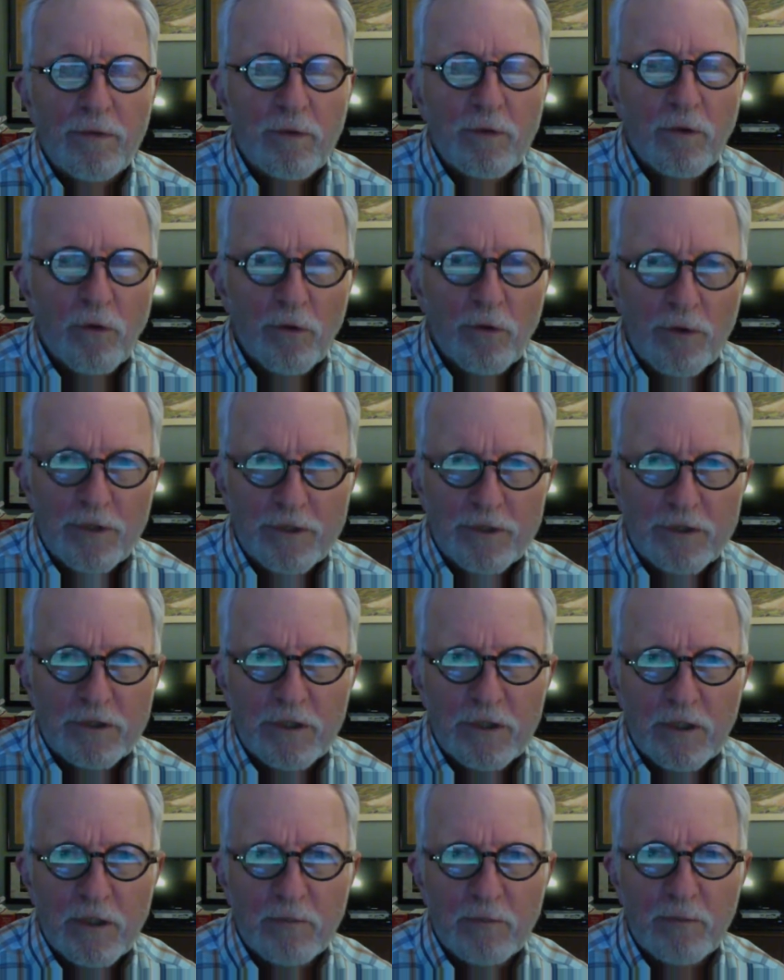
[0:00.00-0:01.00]
go to the
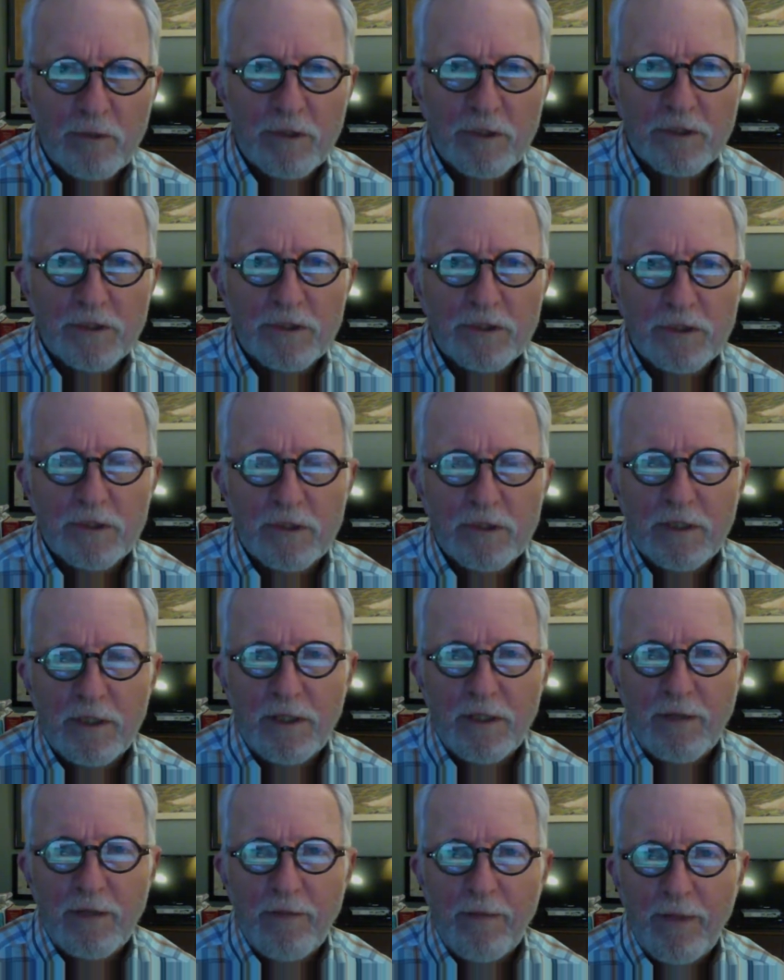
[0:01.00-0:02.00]
syllabus
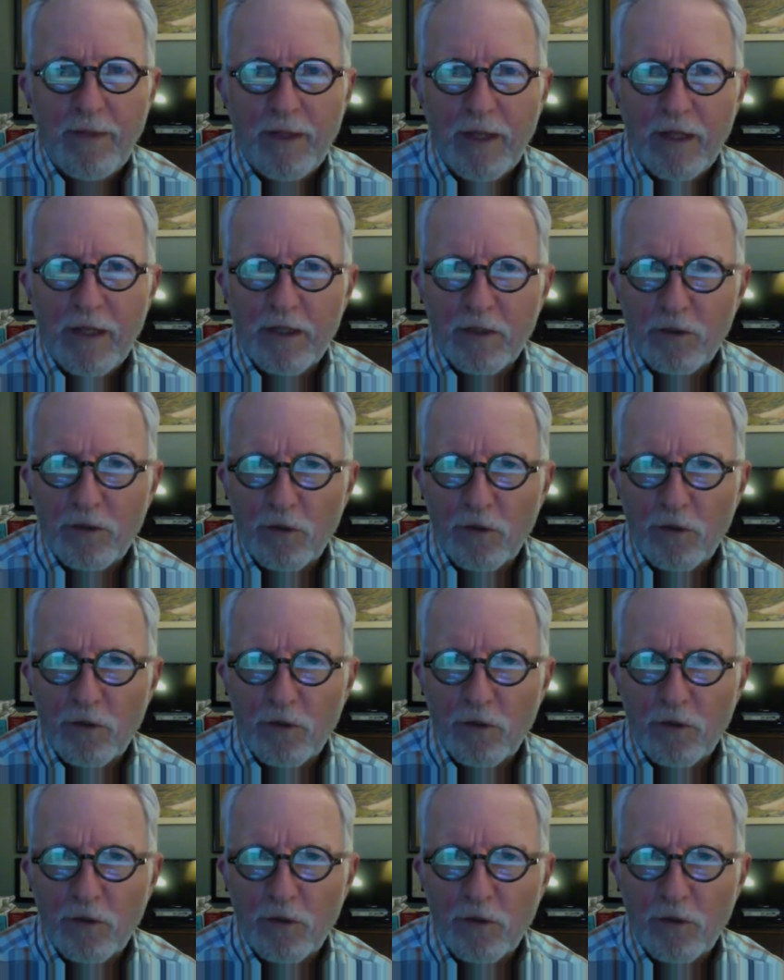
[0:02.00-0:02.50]
and